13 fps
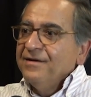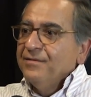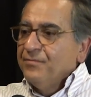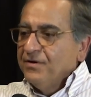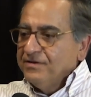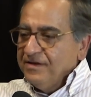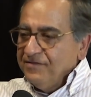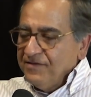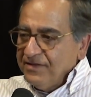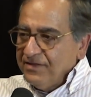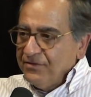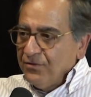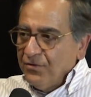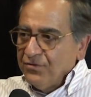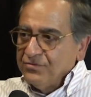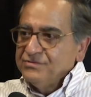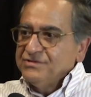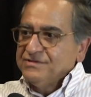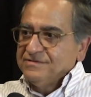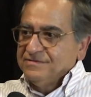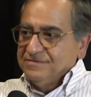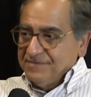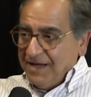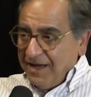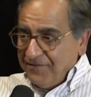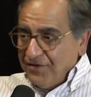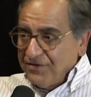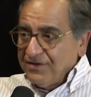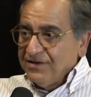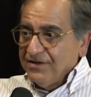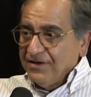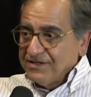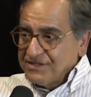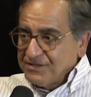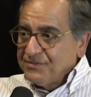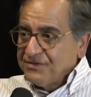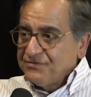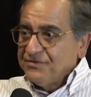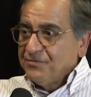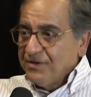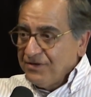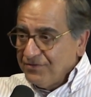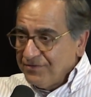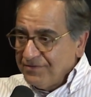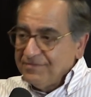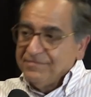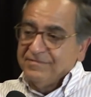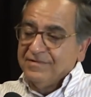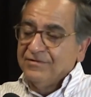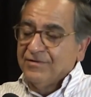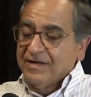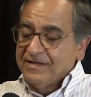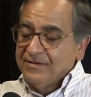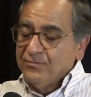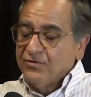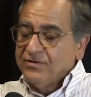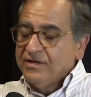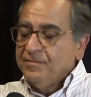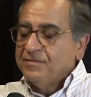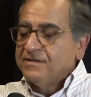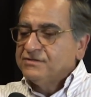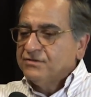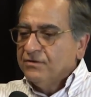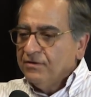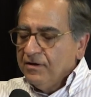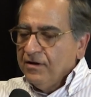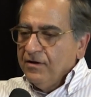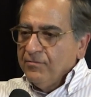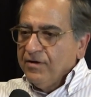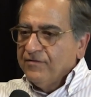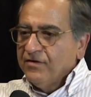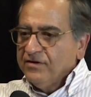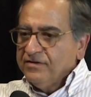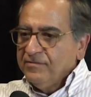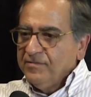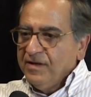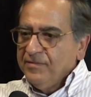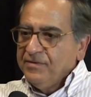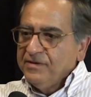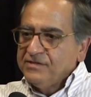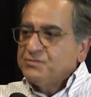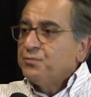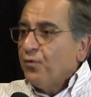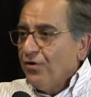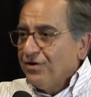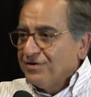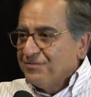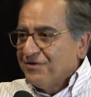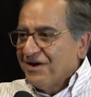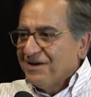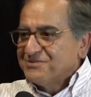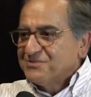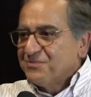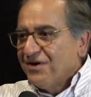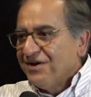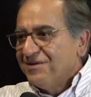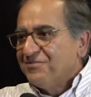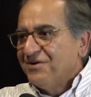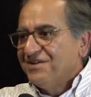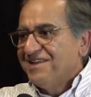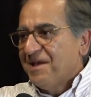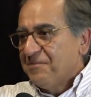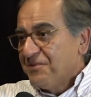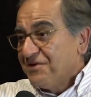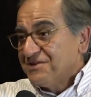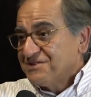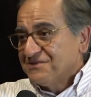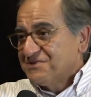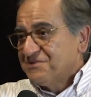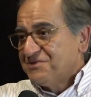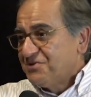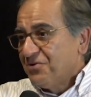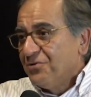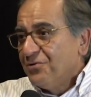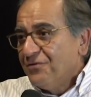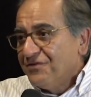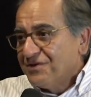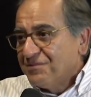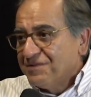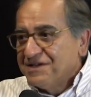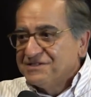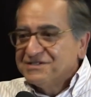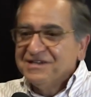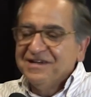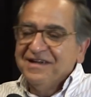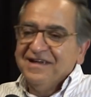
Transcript: but even those have underlying symmetry when you look at it more deeply. So we have gotten maybe spoiled perhaps by by the appearance of symmetry all over the place,